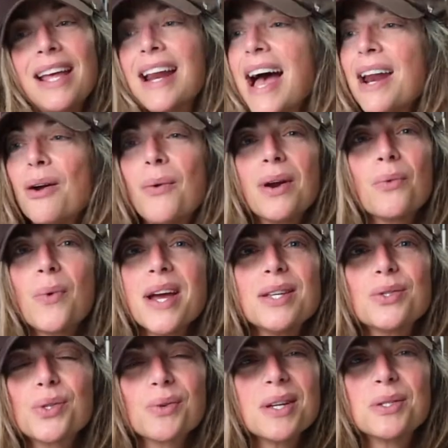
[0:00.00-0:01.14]
And I don't want to
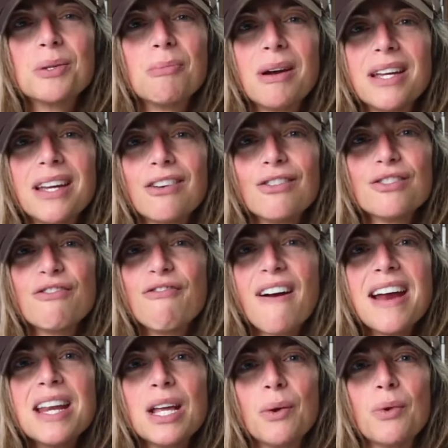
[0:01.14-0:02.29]
waste the rest of my years
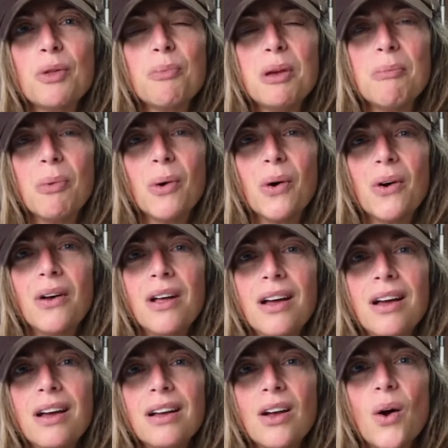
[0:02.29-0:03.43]
fighting with people
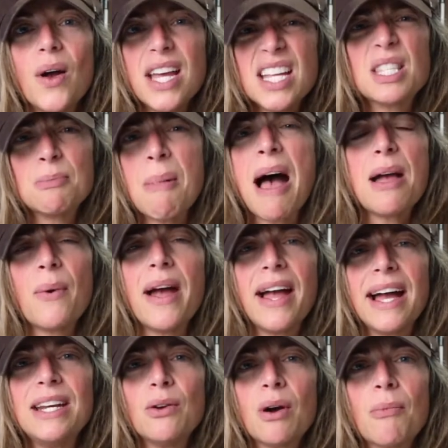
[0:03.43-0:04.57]
going, it's my way,
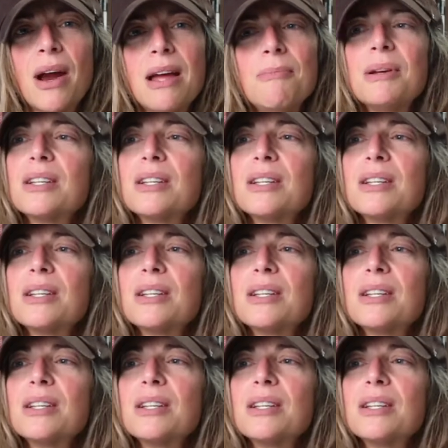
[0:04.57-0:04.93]
I know I'm right.